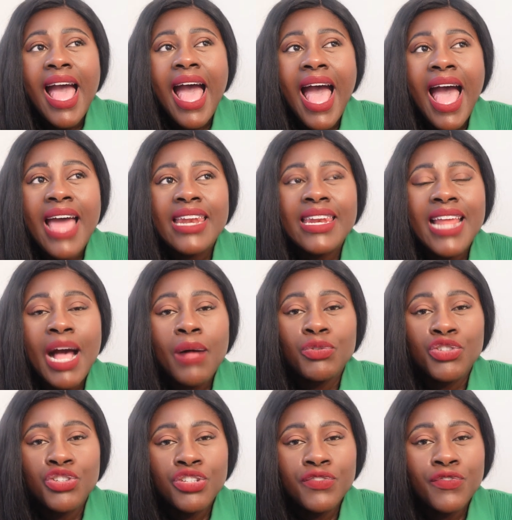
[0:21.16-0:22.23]
And I'll
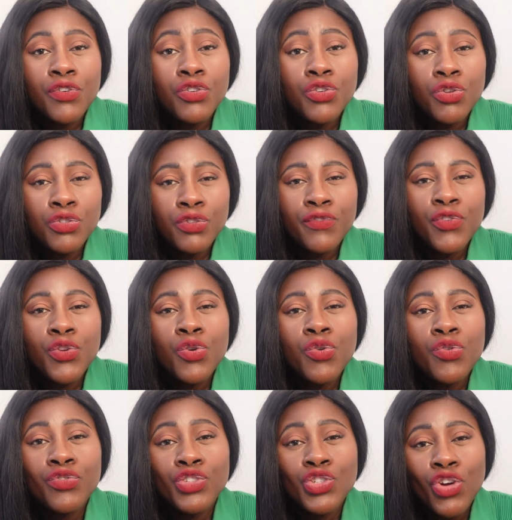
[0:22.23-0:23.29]
just, for those of you
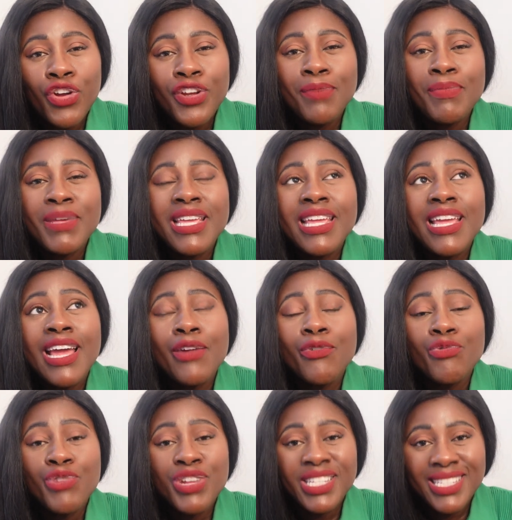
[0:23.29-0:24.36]
who've joined me
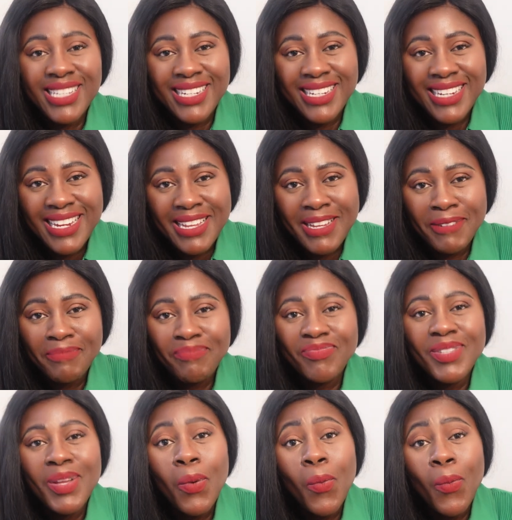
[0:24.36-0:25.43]
recently,
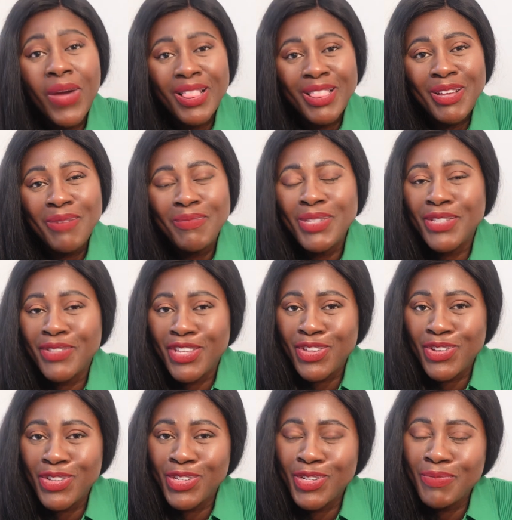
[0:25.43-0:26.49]
welcome to the
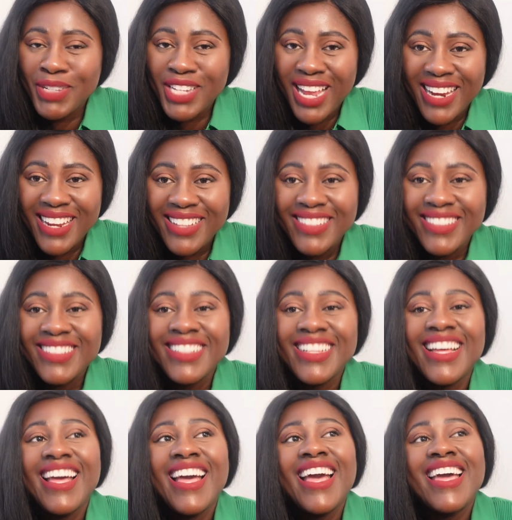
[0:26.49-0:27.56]
YouTube channel.
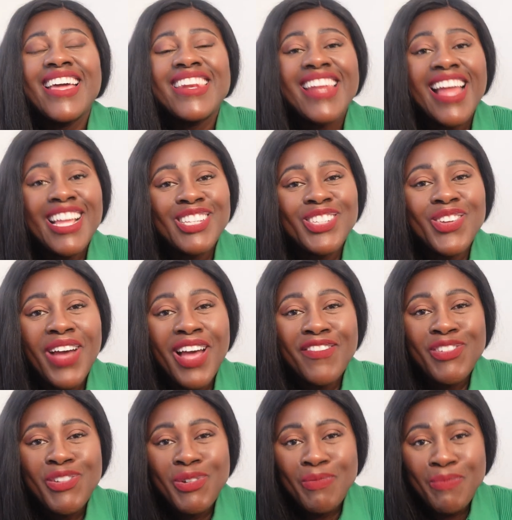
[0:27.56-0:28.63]
Nice to have
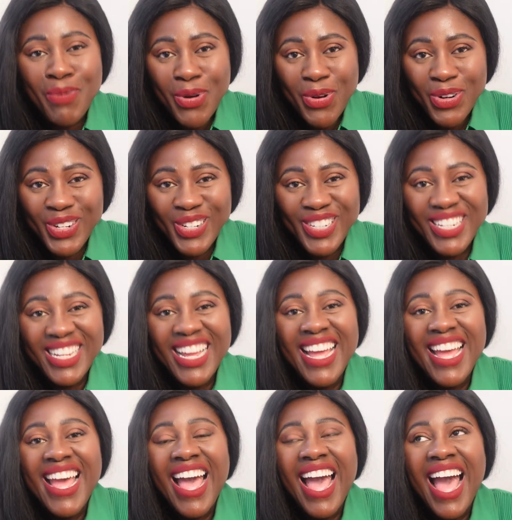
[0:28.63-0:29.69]
you on board.
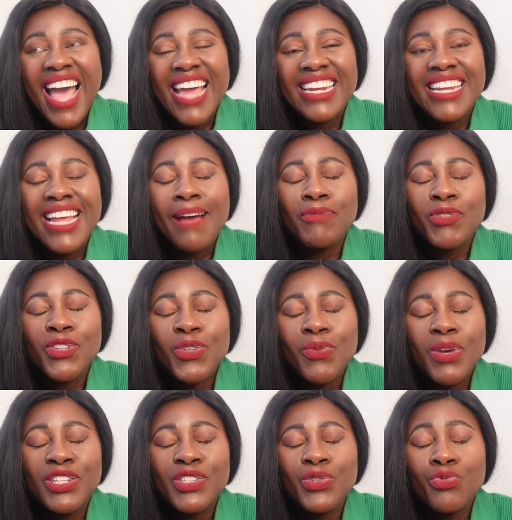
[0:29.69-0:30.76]
And I'm just
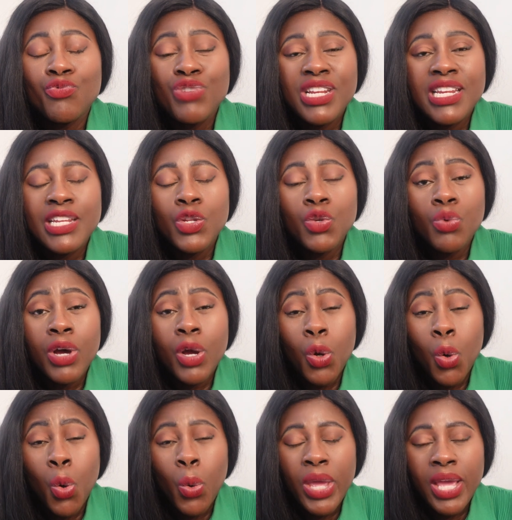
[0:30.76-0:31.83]
going to really do a
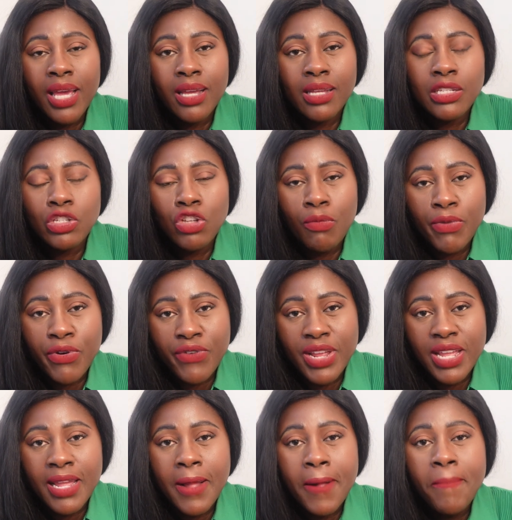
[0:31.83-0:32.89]
quick
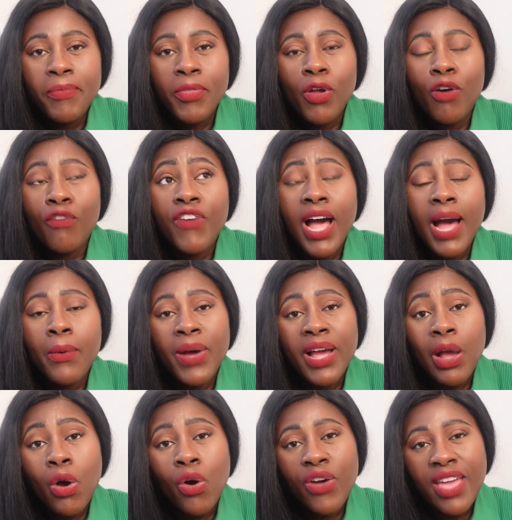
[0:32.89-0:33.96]
summary of how I
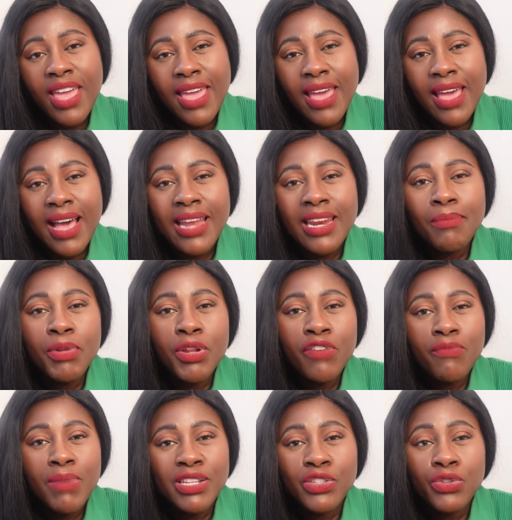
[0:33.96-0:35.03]
got here and a bit
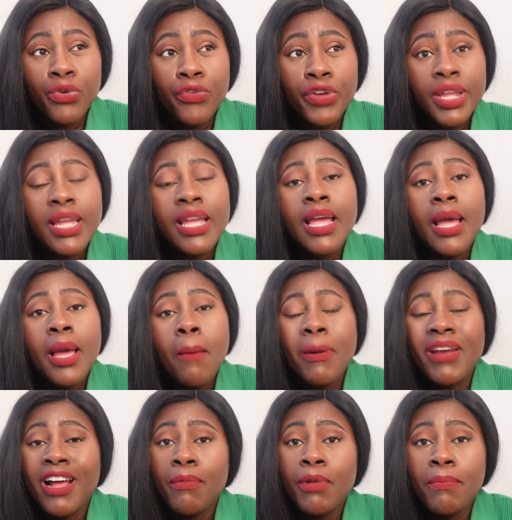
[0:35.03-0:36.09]
of my story.
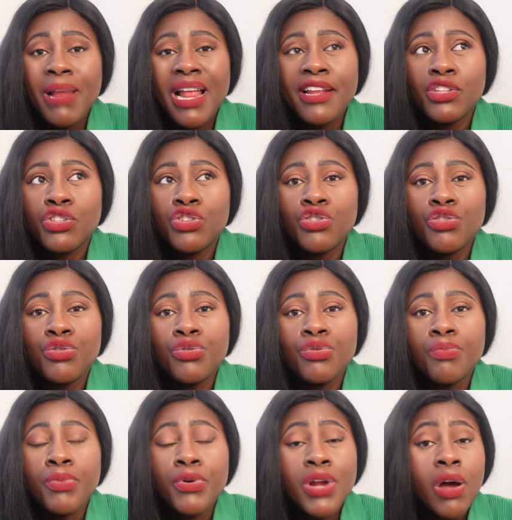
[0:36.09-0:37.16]
But I'll be planning to
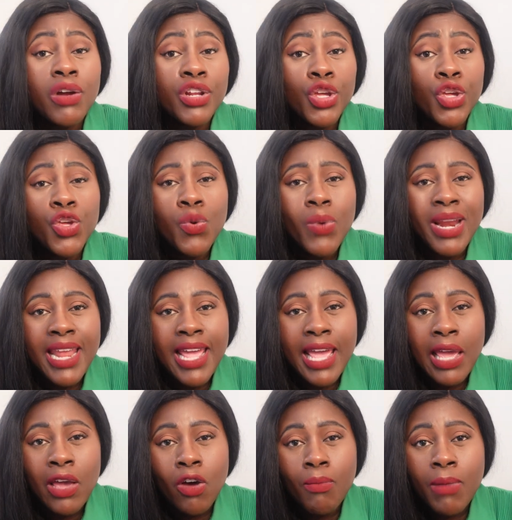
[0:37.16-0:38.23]
put out a
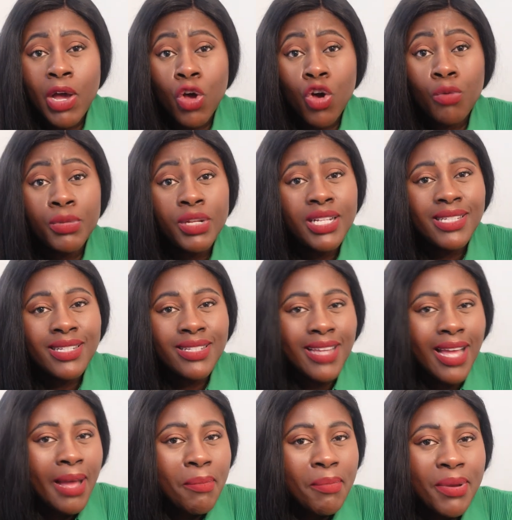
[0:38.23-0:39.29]
Q&A on my community
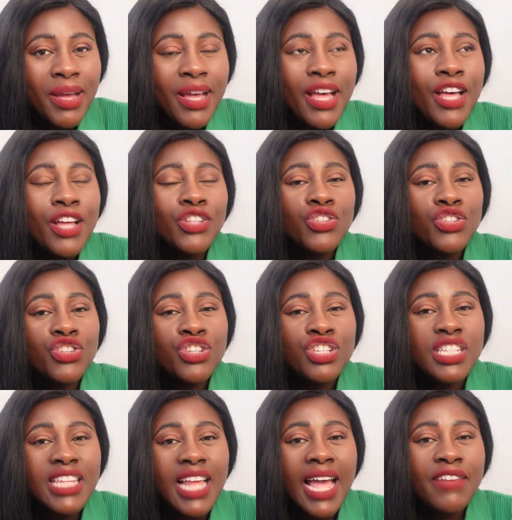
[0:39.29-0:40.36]
tab to
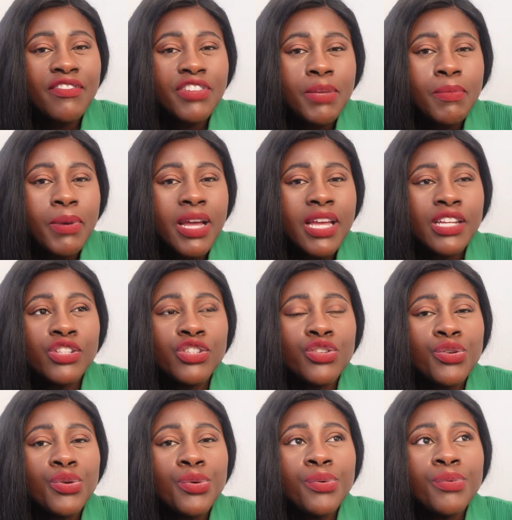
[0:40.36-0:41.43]
just dive deeper
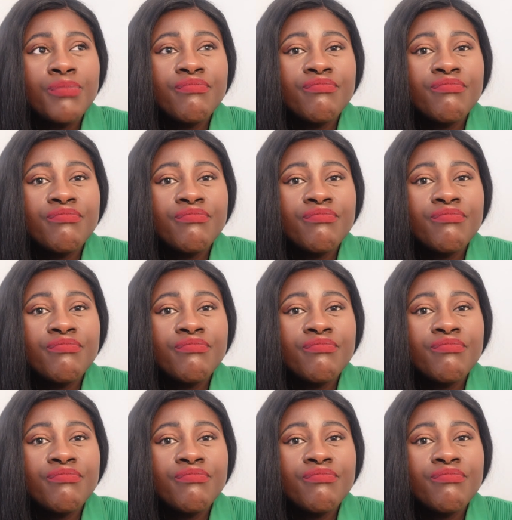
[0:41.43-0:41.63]
into